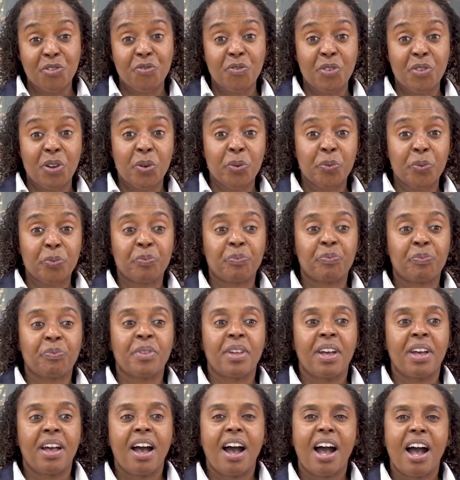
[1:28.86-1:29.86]
role?
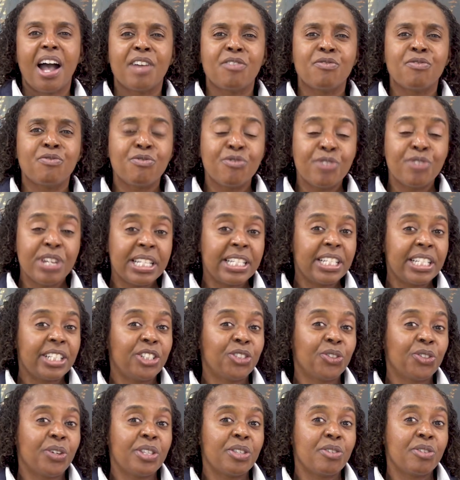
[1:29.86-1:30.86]
I really
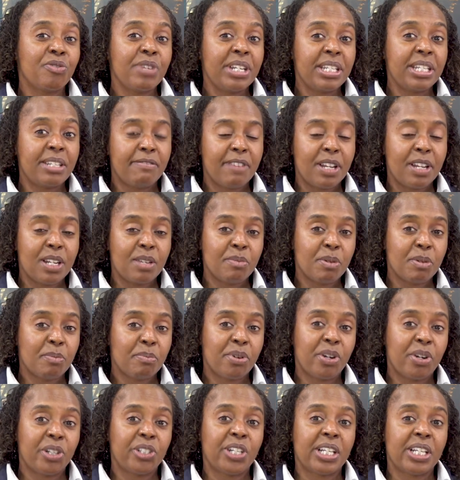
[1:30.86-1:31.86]
enjoy the redevelopment
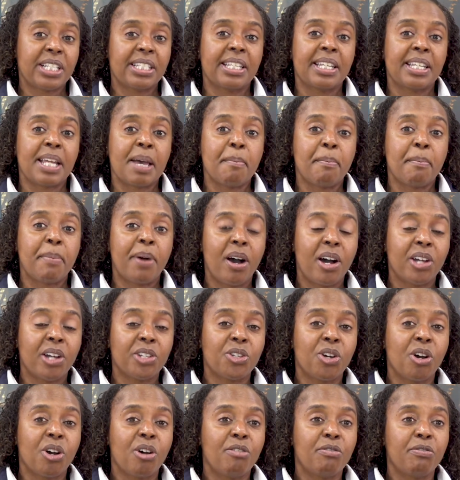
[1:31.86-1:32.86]
projects that I'm
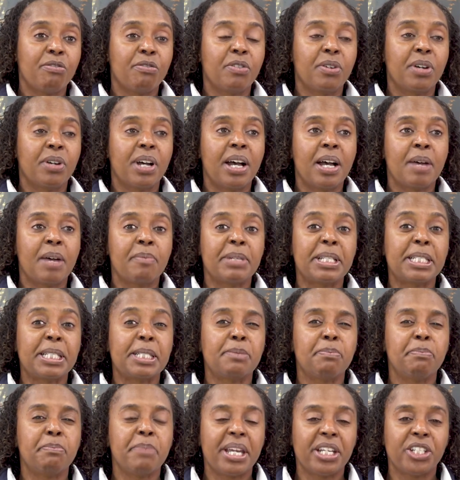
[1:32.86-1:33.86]
part of, um,
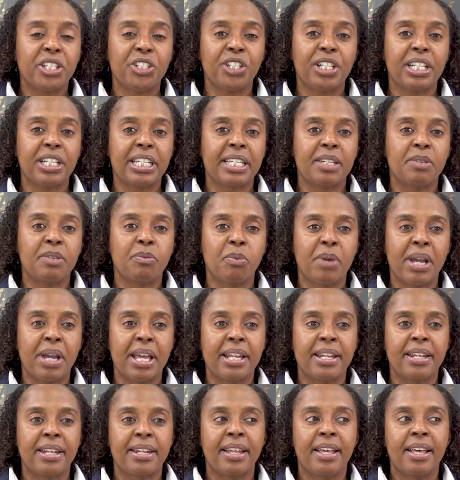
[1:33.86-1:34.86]
especially
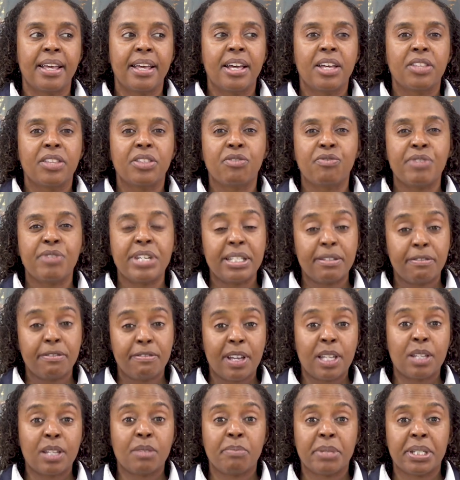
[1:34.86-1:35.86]
when the
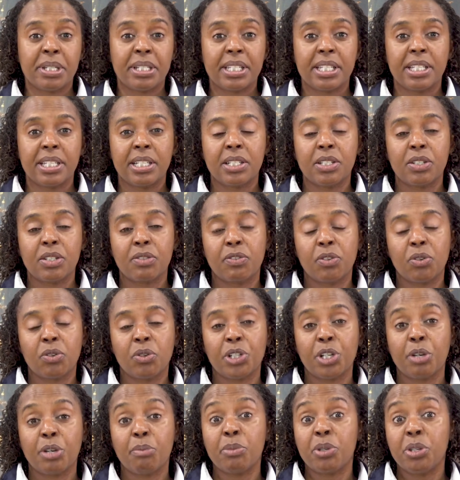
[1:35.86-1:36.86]
redevelopment is for
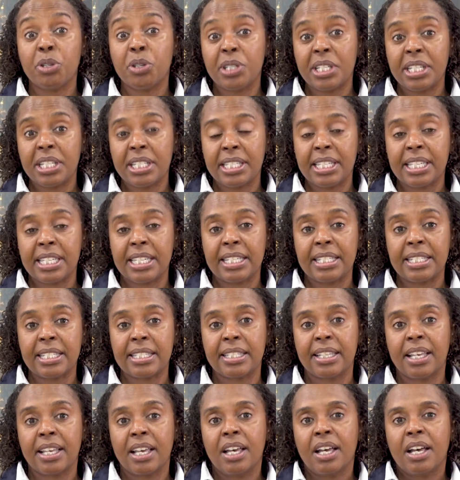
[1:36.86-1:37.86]
communities
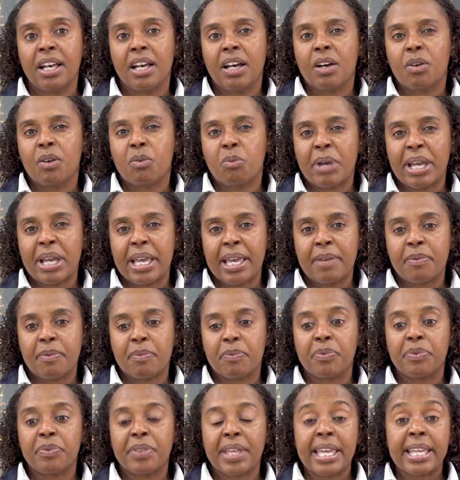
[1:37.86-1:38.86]
where
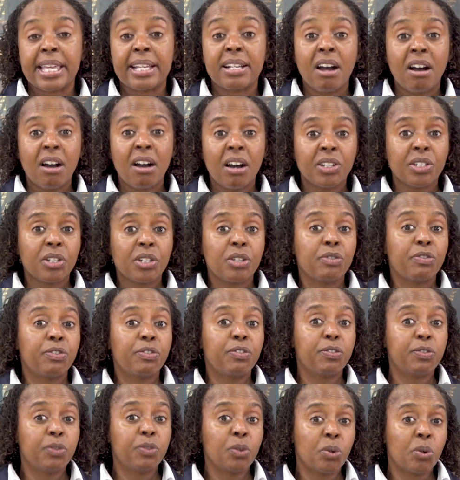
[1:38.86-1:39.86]
they can't
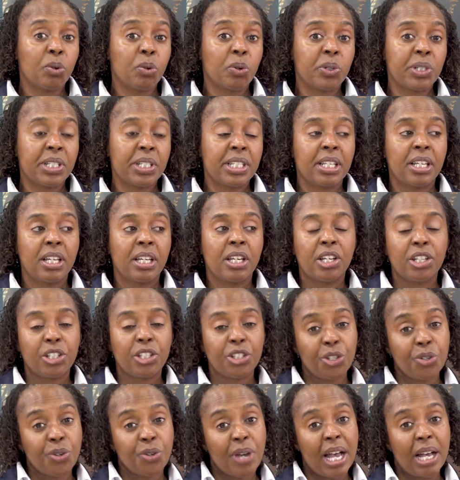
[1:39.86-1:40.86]
afford
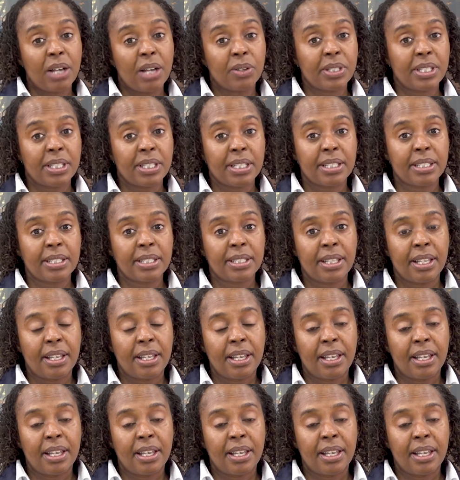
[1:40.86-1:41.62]
new houses.